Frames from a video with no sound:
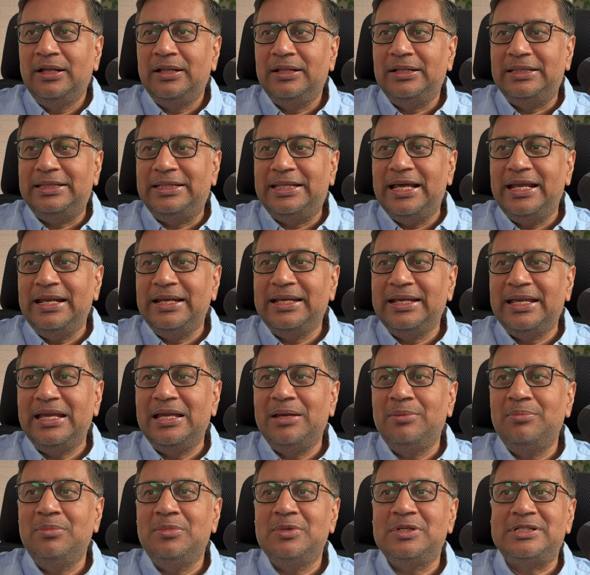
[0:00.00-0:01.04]
Then
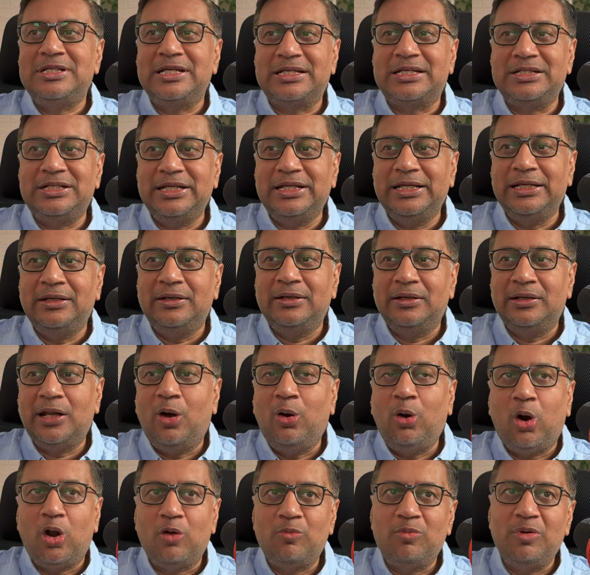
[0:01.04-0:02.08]
came 16.
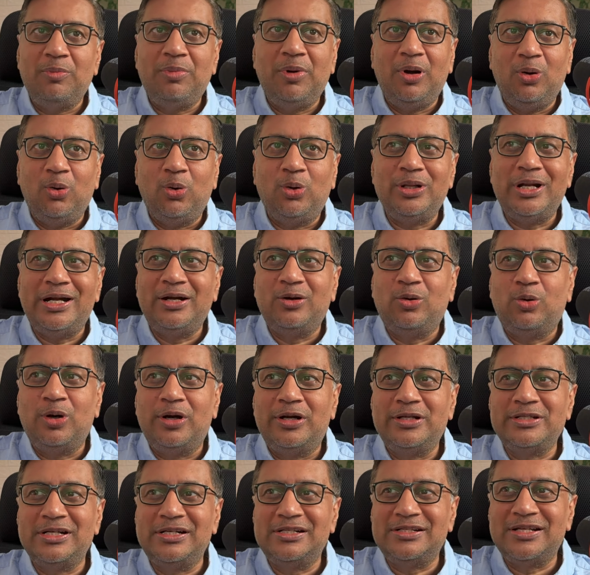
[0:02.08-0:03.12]
Now, a lot of people know that
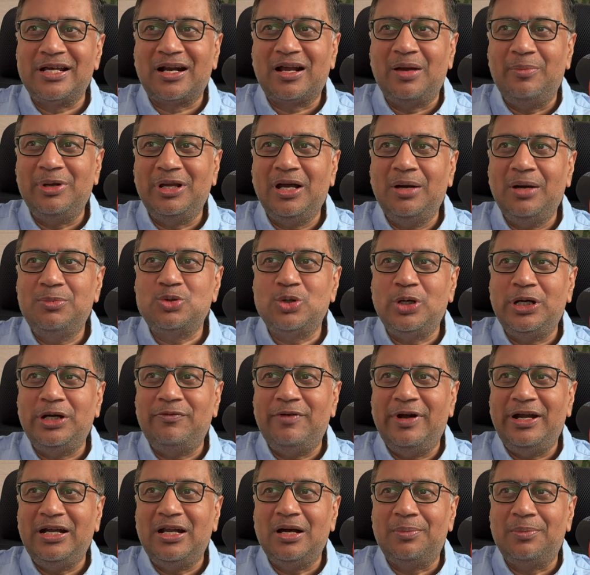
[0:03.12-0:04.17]
good results are coming up, so it
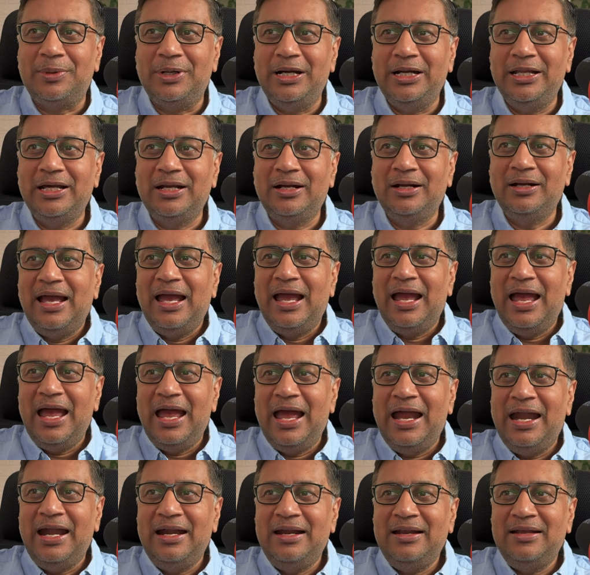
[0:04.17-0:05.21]
went up earlier.
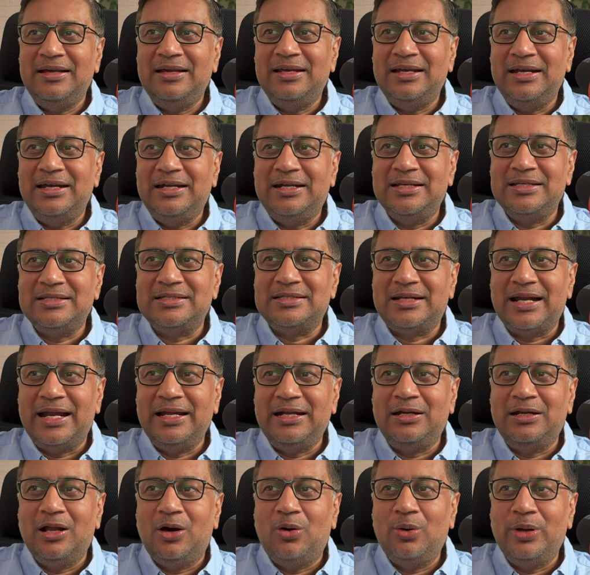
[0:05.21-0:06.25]
And it is
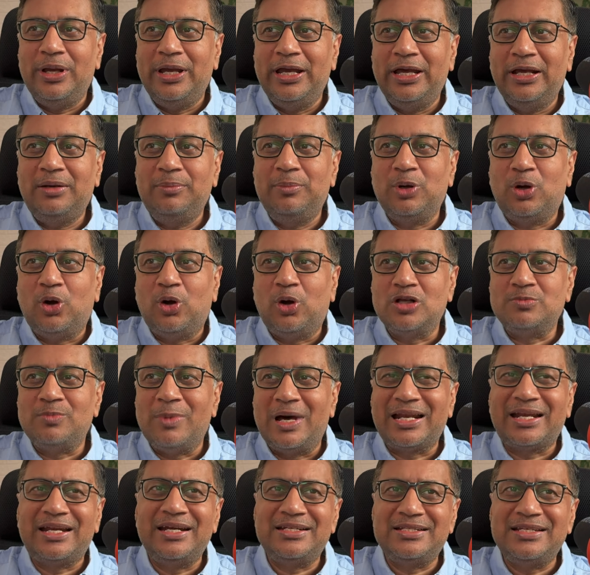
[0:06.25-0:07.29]
right now here because
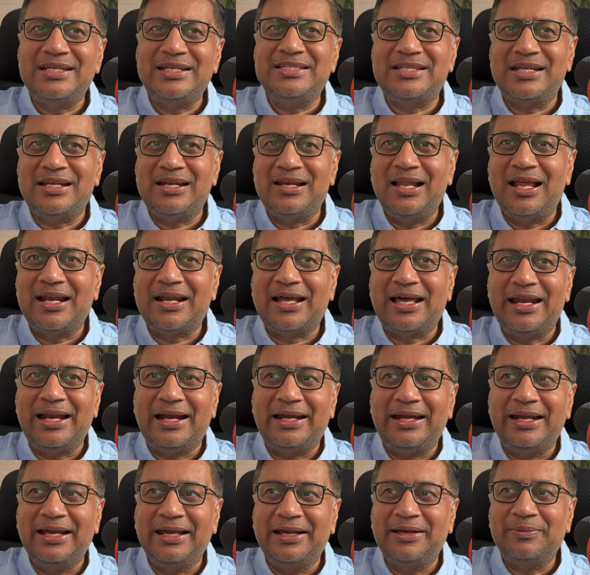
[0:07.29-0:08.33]
markets in general are
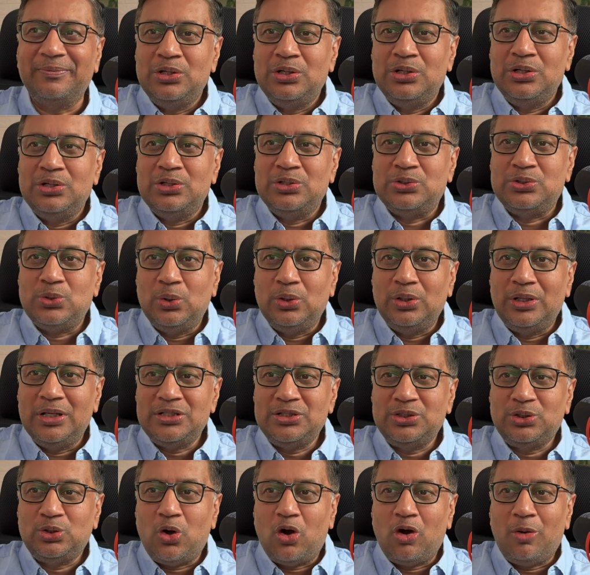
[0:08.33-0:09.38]
correcting. So the
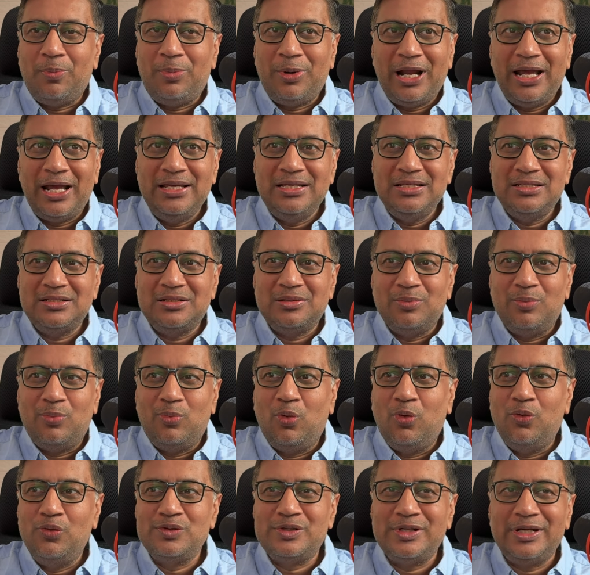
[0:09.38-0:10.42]
stock price
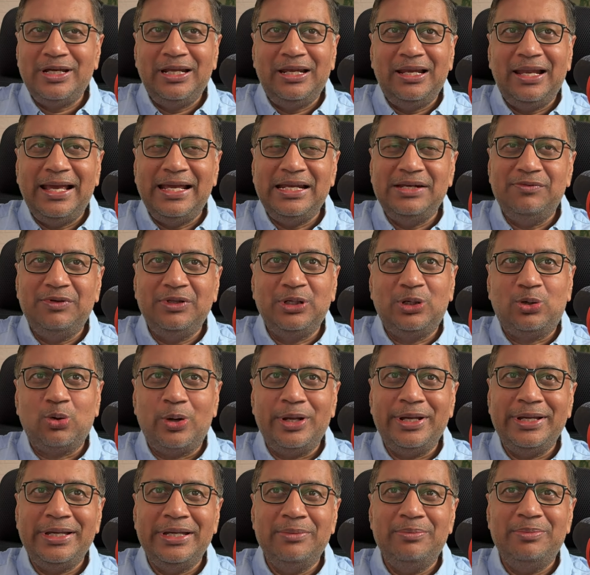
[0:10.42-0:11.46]
moves in line with
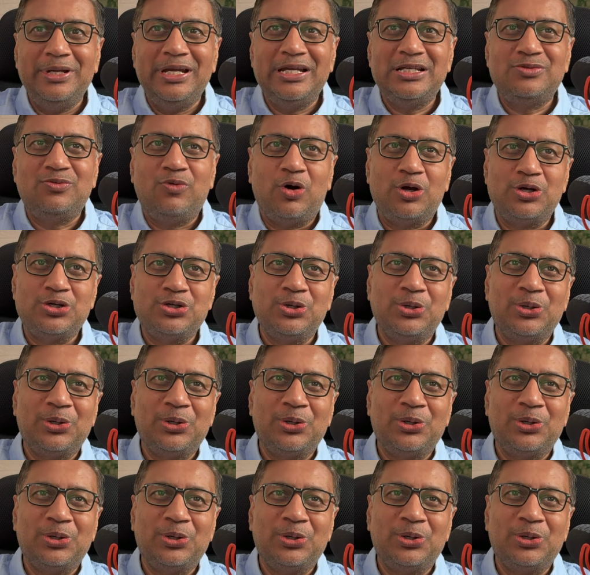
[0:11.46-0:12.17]
growing EPS for sure.